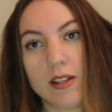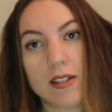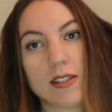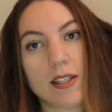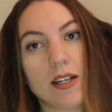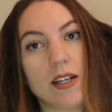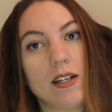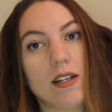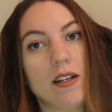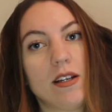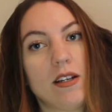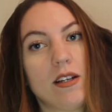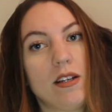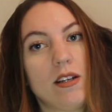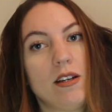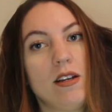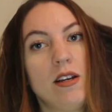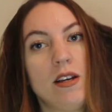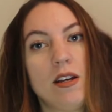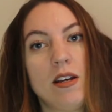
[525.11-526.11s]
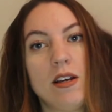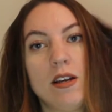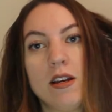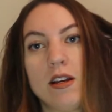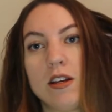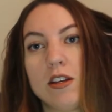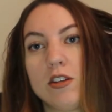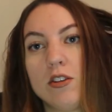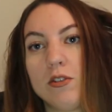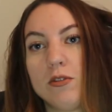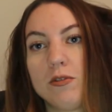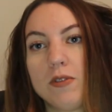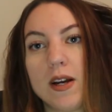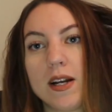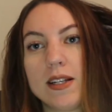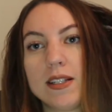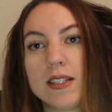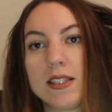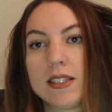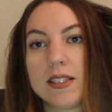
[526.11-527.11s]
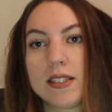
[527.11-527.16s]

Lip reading: It's like, you'll find